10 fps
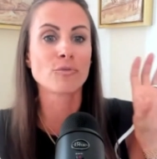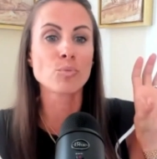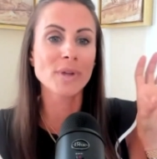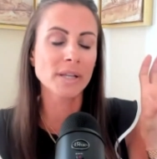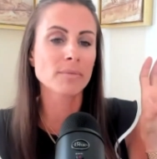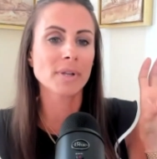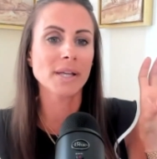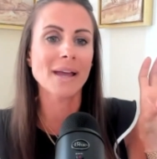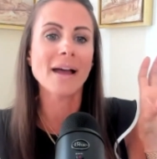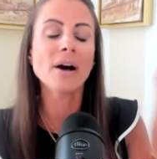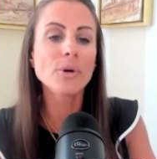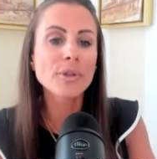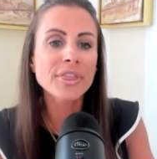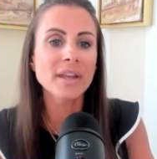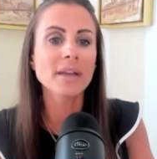really
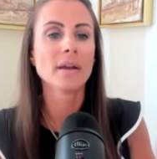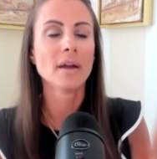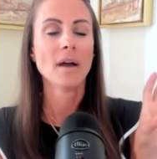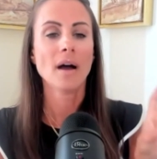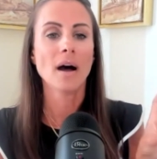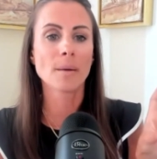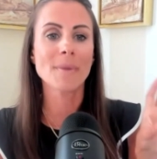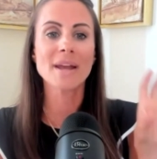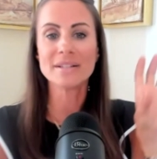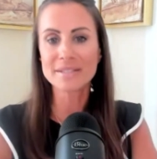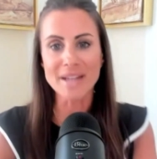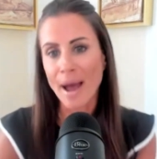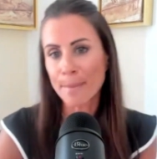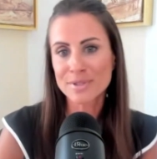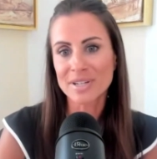healthy and
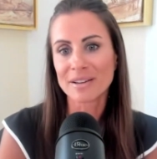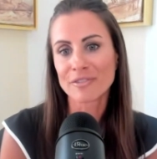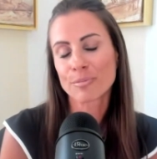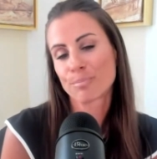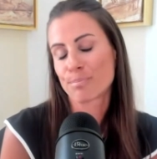adaptive